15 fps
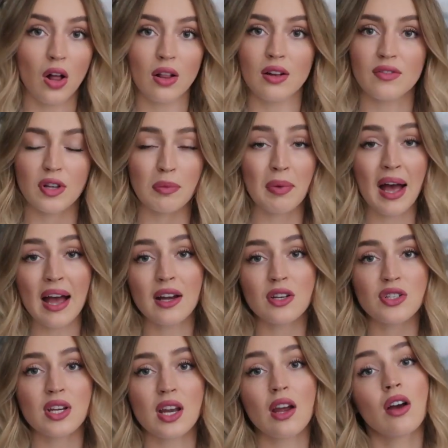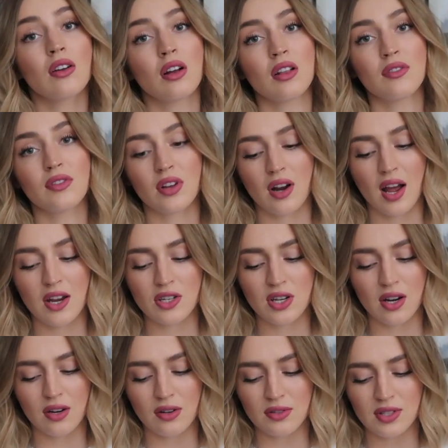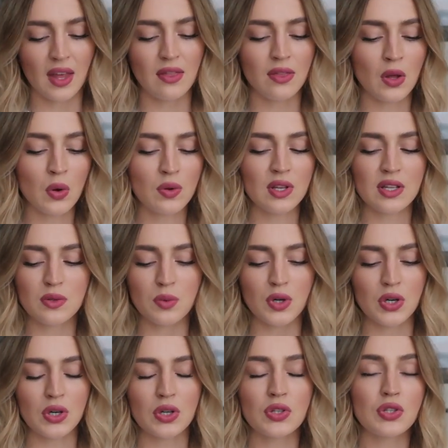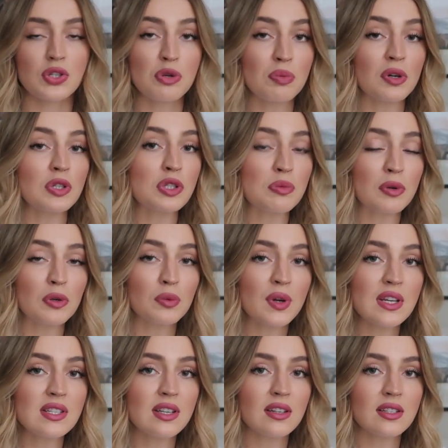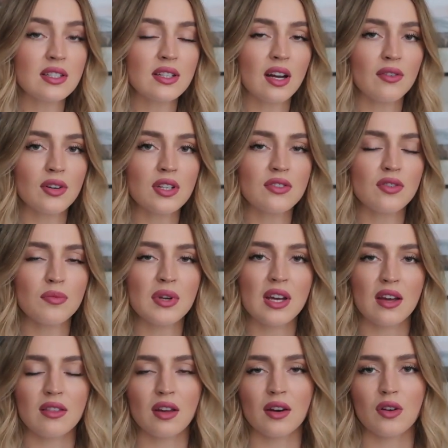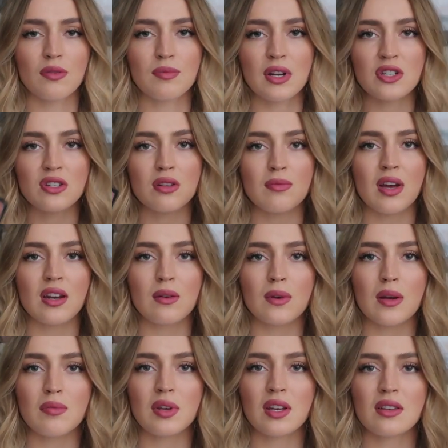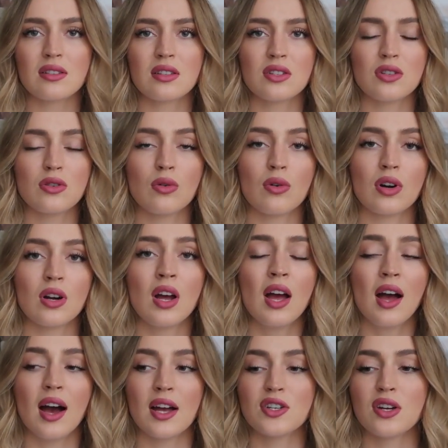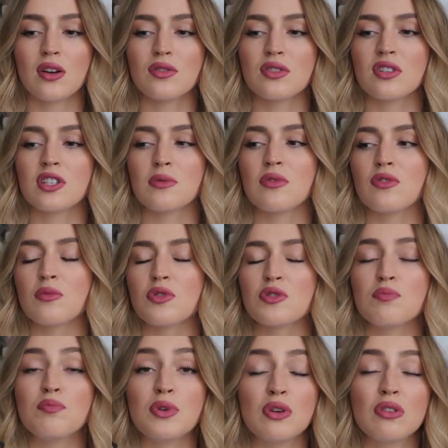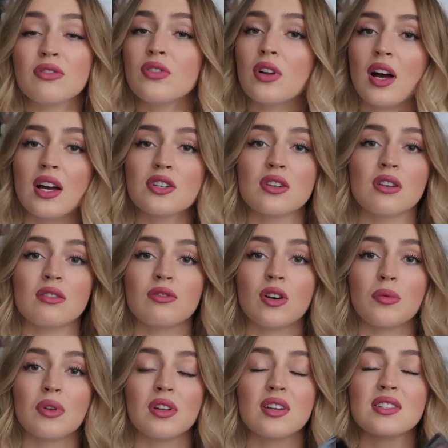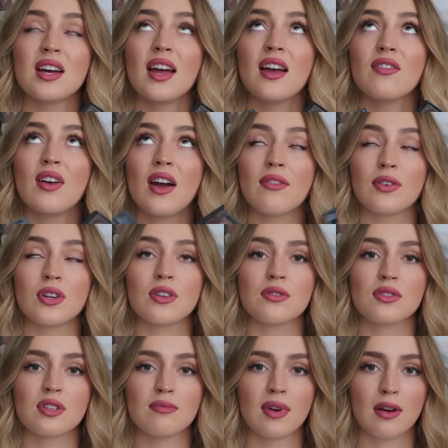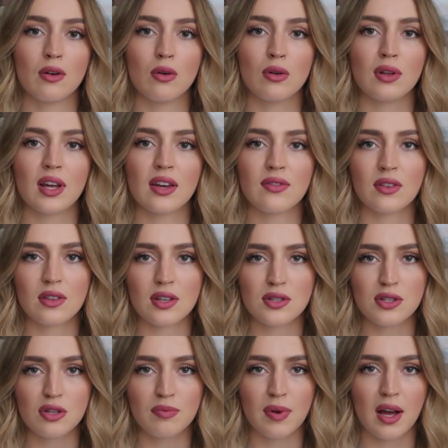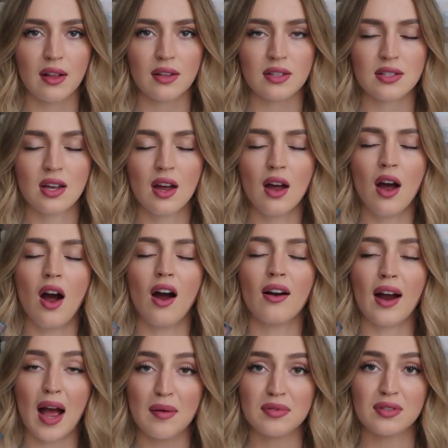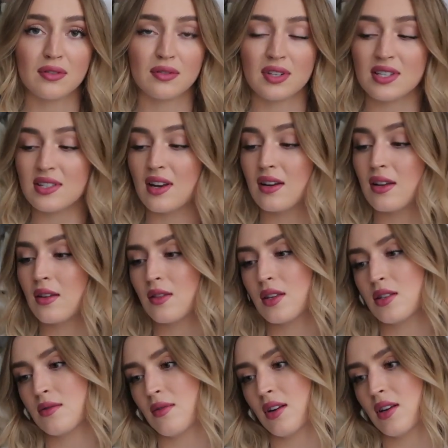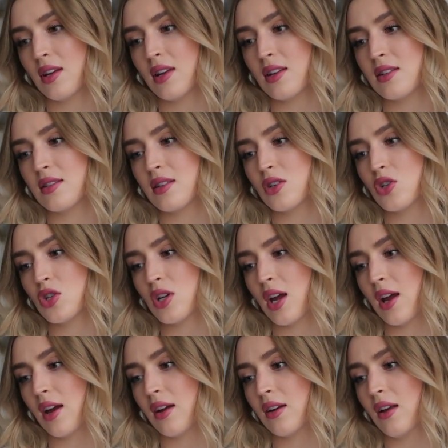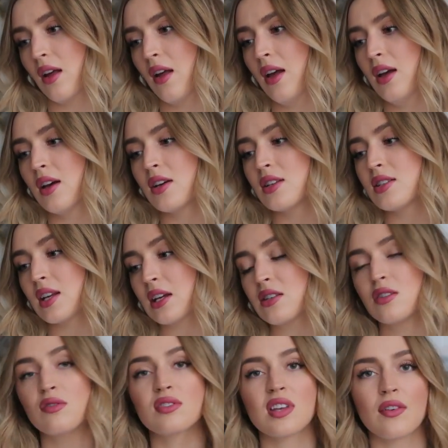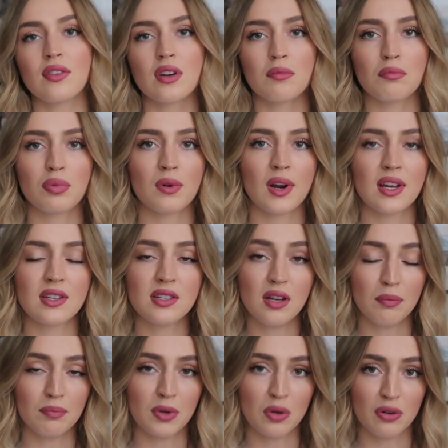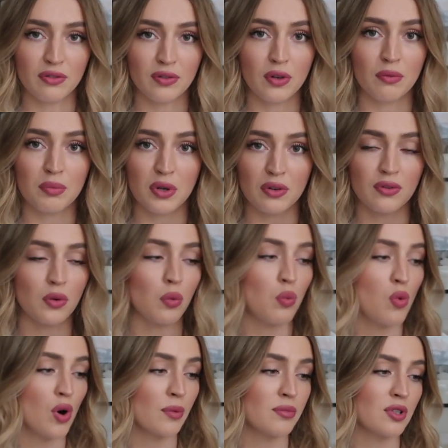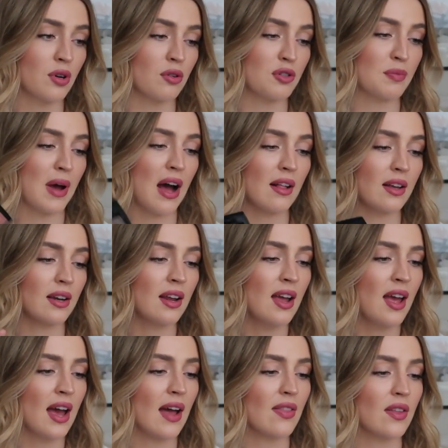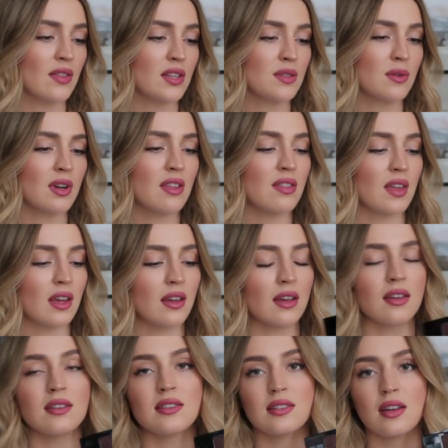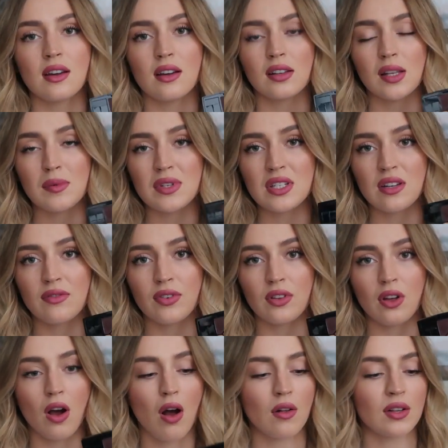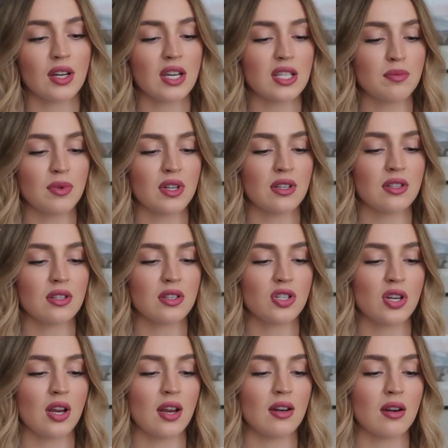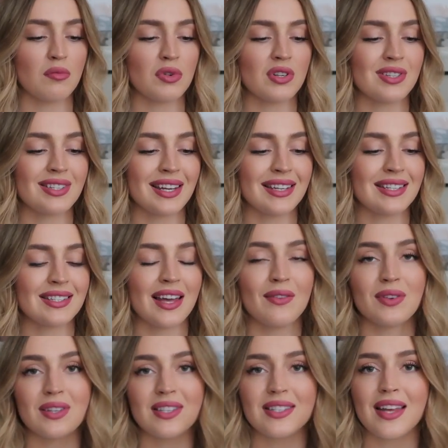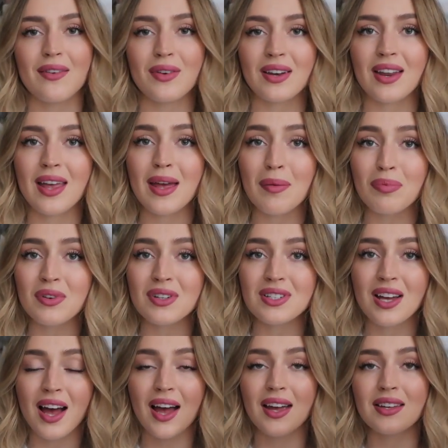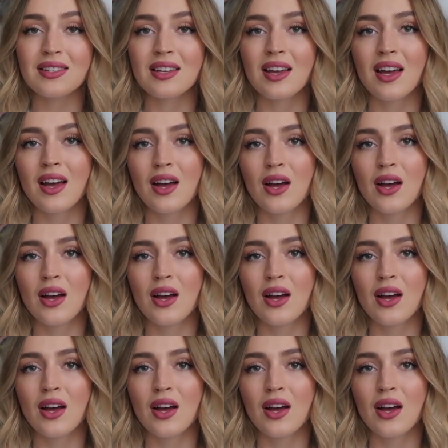all of their packaging on all of their eyeshadows. And though these were super recent discoveries for me, I thought I would mention them anyway, because the Dior eyeshadows are some of the most beautiful eyeshadow formulas I have ever used in my whole life, and these two palettes are absolutely stunning. This one is the shade 627 Embrace, a beautiful warm toned palette. And then this one I think is limited for the holidays, but it's the shade number 677 Hypnotize,